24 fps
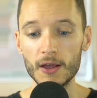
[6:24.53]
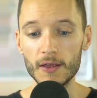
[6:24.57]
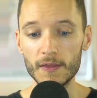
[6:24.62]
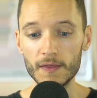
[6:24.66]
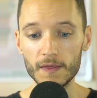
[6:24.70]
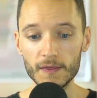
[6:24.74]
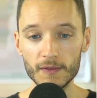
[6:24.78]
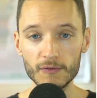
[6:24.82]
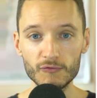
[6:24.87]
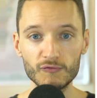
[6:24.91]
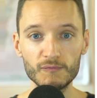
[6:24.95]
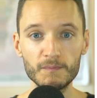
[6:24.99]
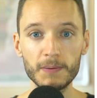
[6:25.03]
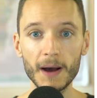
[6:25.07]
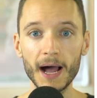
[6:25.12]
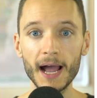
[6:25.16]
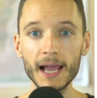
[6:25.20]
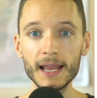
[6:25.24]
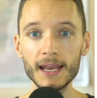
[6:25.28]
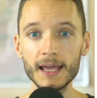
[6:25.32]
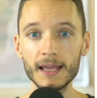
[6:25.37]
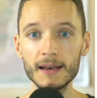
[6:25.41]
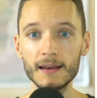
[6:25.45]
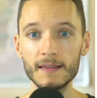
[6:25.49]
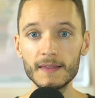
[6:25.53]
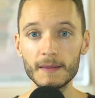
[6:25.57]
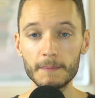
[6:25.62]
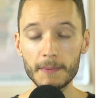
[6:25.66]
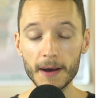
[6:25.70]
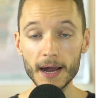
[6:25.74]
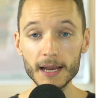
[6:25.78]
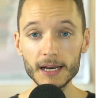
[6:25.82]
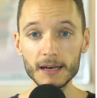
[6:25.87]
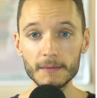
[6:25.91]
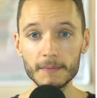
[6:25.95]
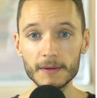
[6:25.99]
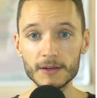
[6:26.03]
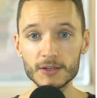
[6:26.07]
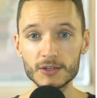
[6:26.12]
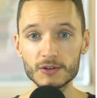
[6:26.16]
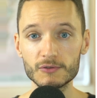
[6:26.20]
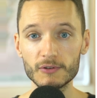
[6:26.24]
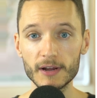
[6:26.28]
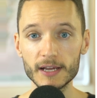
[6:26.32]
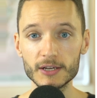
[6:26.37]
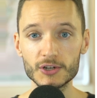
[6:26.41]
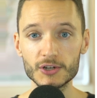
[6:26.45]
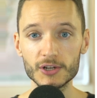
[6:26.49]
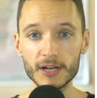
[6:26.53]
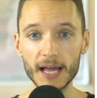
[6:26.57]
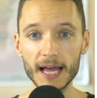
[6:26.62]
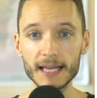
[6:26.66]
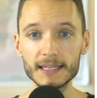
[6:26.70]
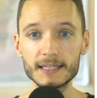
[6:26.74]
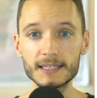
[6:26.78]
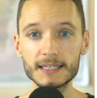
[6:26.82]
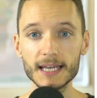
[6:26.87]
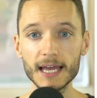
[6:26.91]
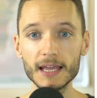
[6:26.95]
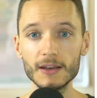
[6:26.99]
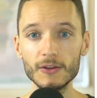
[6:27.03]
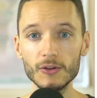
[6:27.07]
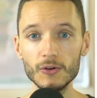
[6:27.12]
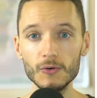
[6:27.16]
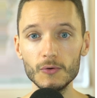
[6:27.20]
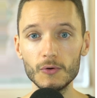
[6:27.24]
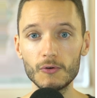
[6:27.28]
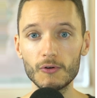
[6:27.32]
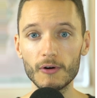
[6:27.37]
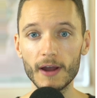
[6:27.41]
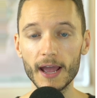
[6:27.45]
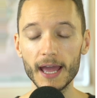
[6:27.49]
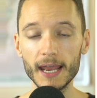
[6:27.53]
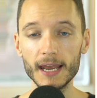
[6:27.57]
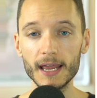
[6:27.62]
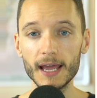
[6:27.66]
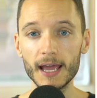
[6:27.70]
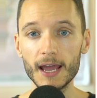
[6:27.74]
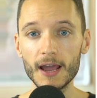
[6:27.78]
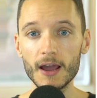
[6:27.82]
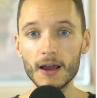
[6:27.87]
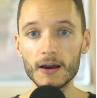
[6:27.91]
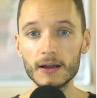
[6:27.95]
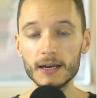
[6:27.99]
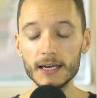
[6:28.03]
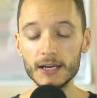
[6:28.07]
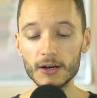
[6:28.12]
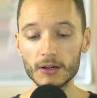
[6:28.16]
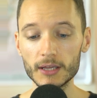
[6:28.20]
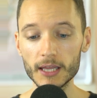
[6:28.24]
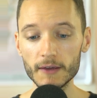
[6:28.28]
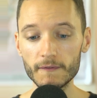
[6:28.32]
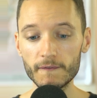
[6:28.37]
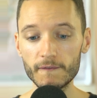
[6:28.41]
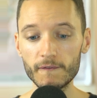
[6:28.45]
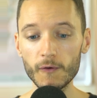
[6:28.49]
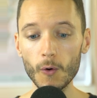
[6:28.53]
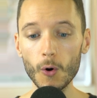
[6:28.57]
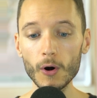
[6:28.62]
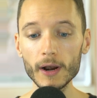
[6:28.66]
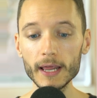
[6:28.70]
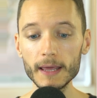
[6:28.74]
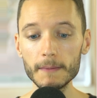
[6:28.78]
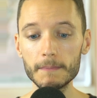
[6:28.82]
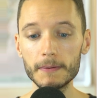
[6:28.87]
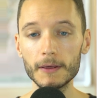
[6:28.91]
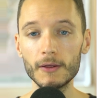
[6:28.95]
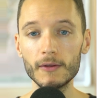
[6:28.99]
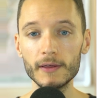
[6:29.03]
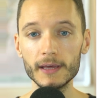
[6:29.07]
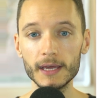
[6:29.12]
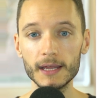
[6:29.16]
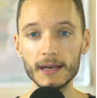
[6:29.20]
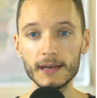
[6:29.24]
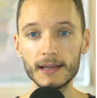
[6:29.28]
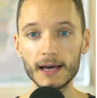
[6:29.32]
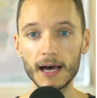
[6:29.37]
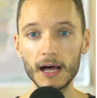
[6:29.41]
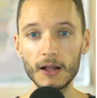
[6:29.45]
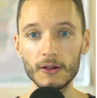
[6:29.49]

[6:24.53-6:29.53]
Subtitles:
The Biden administration has sent Ukraine nearly $40 billion